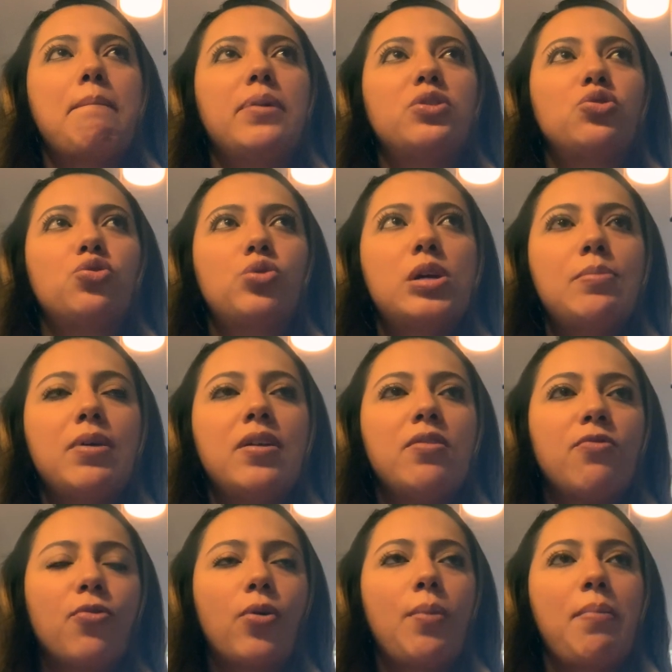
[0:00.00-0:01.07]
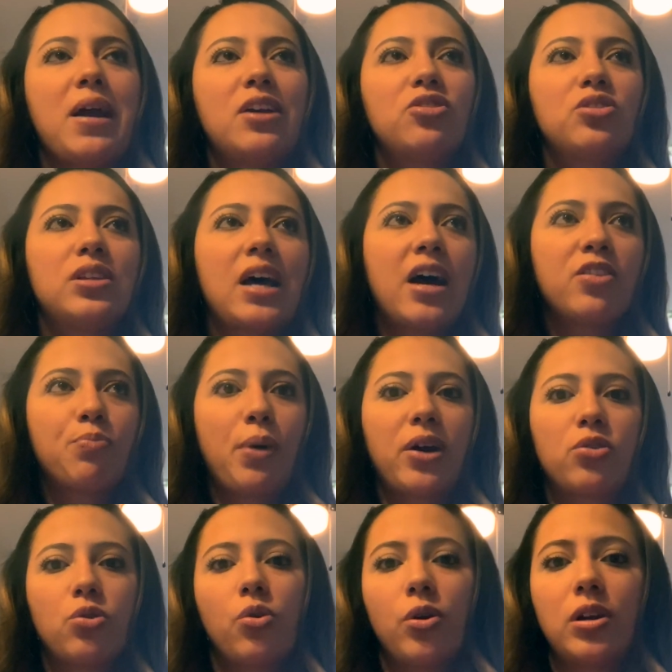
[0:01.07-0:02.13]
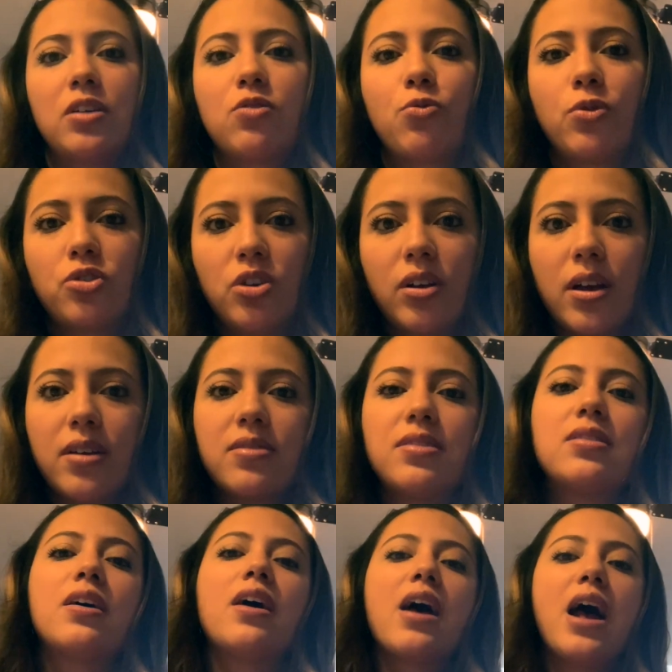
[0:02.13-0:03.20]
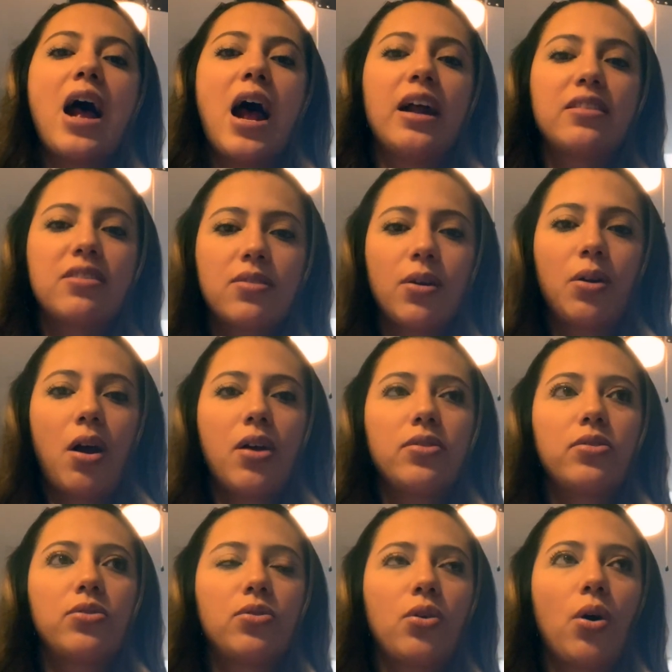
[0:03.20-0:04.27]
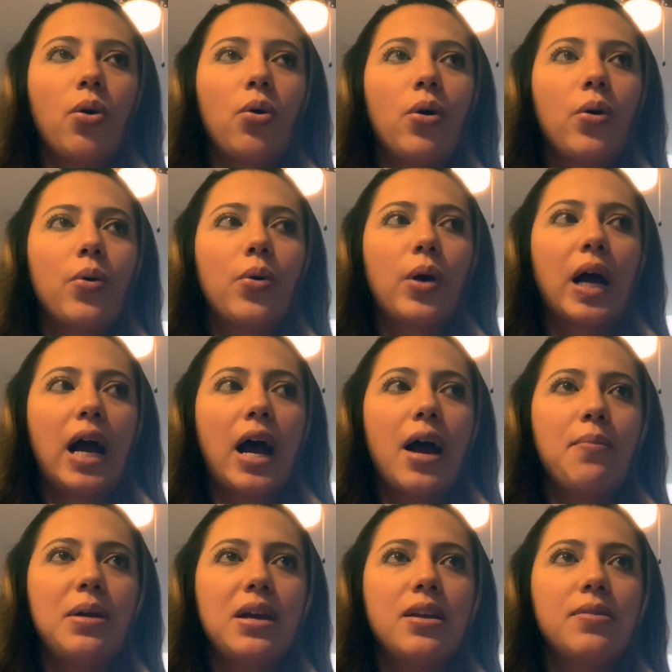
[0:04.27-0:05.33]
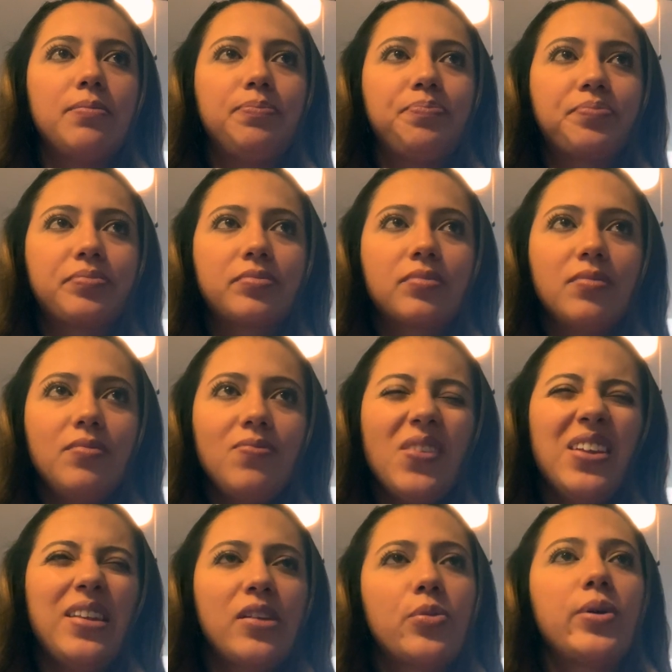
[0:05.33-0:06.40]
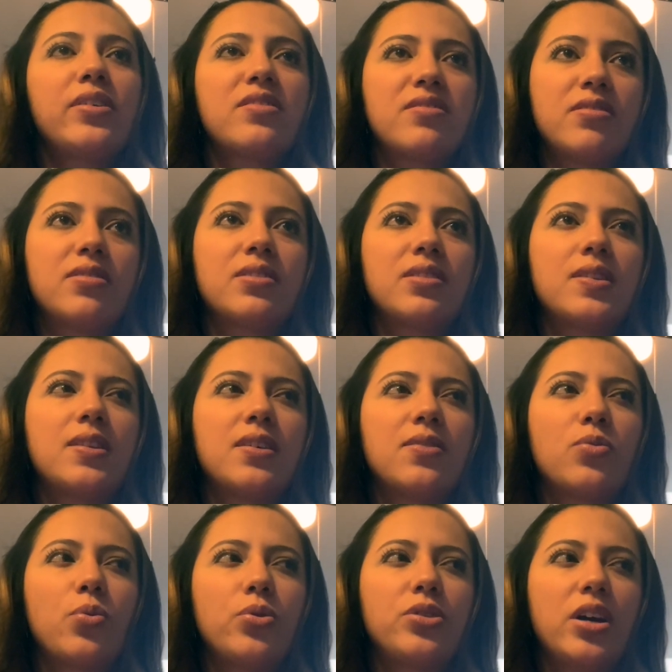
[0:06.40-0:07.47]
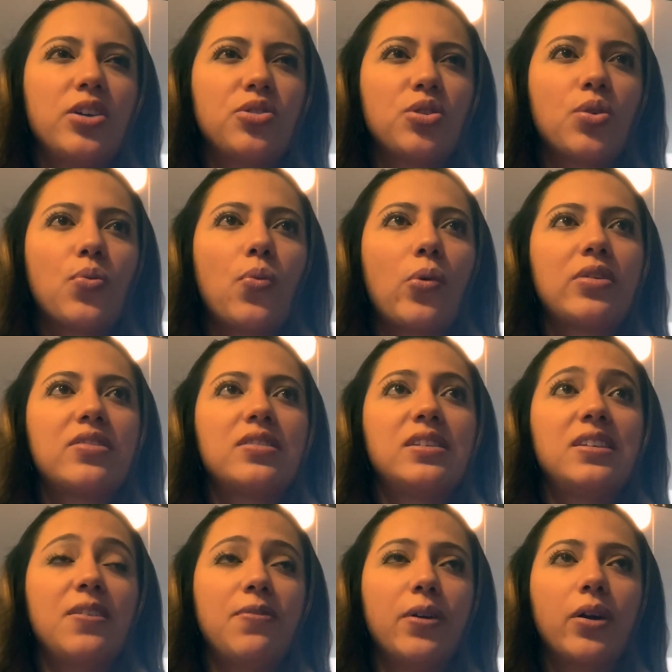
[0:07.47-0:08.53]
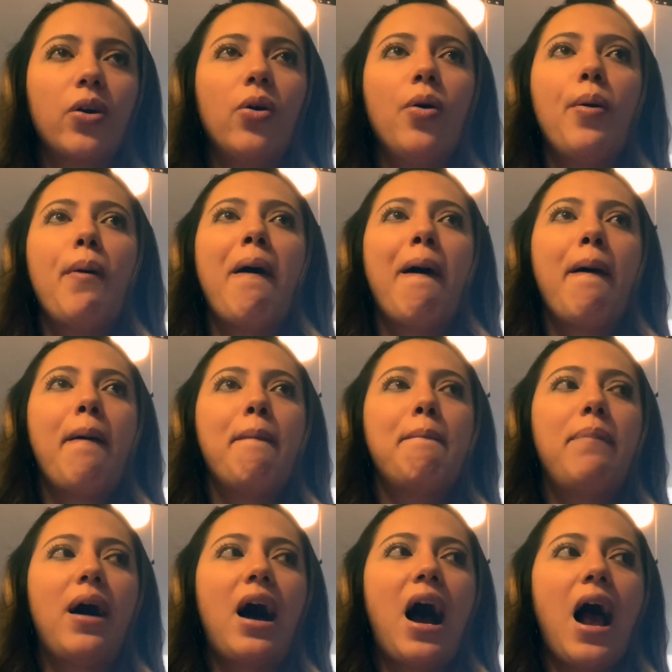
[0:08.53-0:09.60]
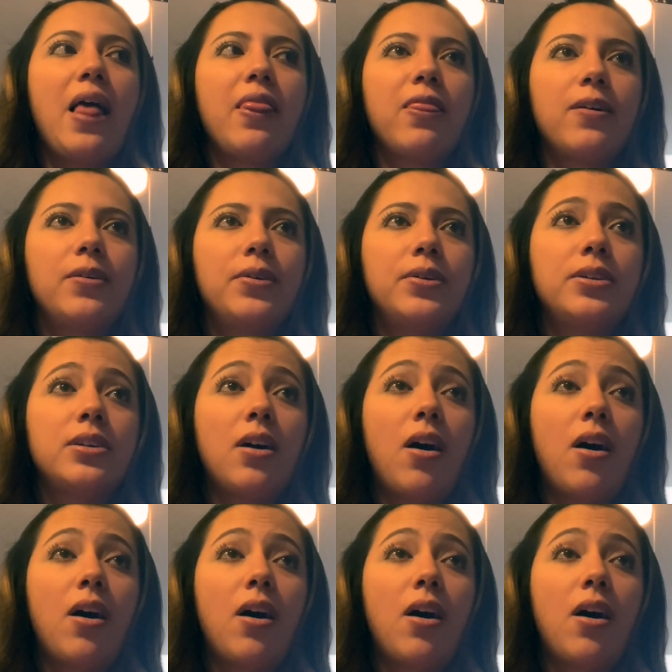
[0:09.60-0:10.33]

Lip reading: treatment for a patient that has Bacteroides fragilis, etc.? So, that's why this rotation was difficult, but I learned